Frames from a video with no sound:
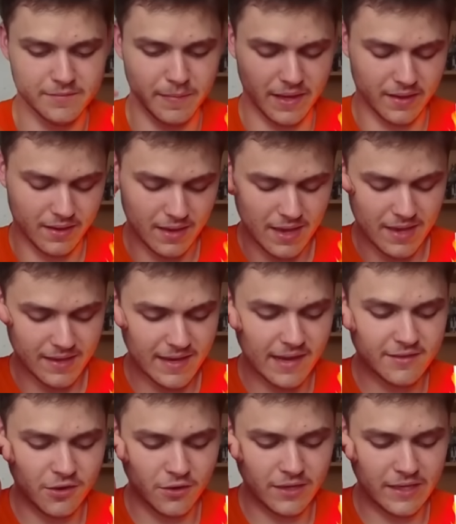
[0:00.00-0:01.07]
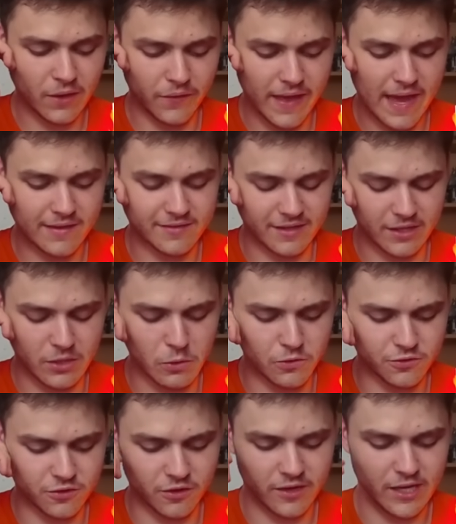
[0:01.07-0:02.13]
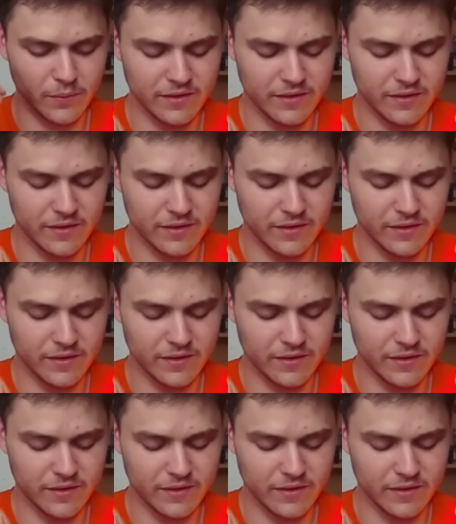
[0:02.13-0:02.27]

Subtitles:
but yeah, it's hard to kill the executioner here.